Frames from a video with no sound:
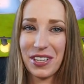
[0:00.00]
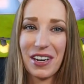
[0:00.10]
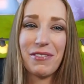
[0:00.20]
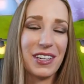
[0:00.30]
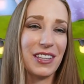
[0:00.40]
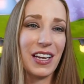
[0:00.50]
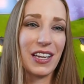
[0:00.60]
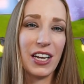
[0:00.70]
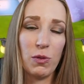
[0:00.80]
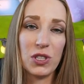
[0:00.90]
and
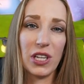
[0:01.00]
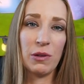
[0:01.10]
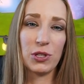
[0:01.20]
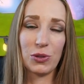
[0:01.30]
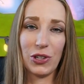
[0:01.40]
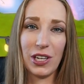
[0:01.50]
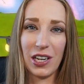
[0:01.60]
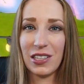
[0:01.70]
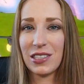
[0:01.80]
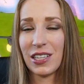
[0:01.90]
everything, and it was really
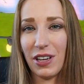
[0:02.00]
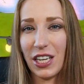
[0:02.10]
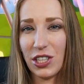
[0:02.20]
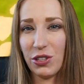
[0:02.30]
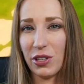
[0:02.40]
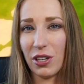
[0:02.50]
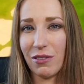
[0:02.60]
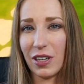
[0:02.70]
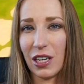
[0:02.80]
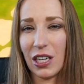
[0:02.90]
nice. If I had to do it
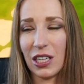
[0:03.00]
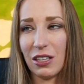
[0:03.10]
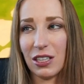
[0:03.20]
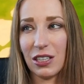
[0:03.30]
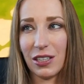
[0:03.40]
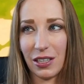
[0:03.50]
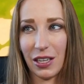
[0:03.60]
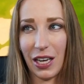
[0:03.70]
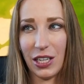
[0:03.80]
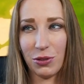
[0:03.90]
over,
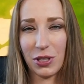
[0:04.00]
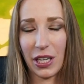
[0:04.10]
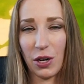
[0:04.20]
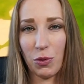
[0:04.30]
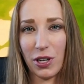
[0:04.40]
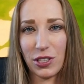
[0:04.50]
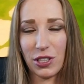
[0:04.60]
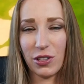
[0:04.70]
I don't think I'd want to,